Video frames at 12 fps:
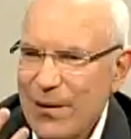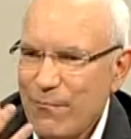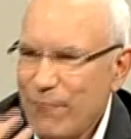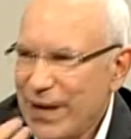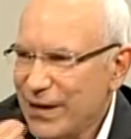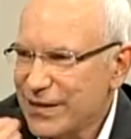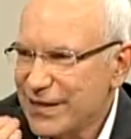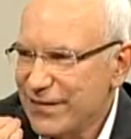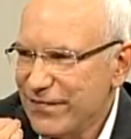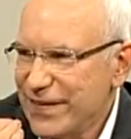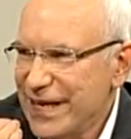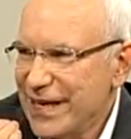melty
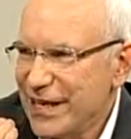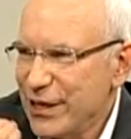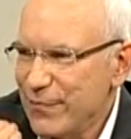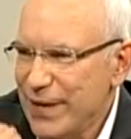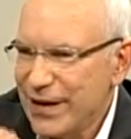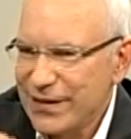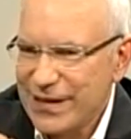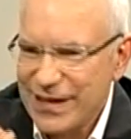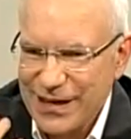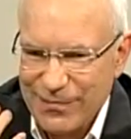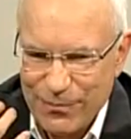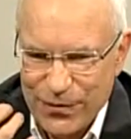feeling in your mouth, that
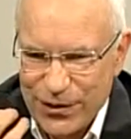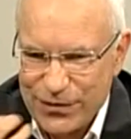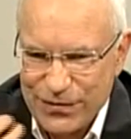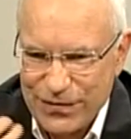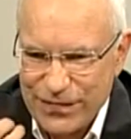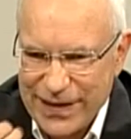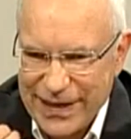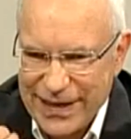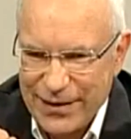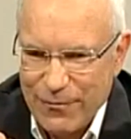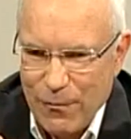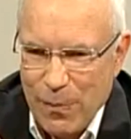beautiful feeling.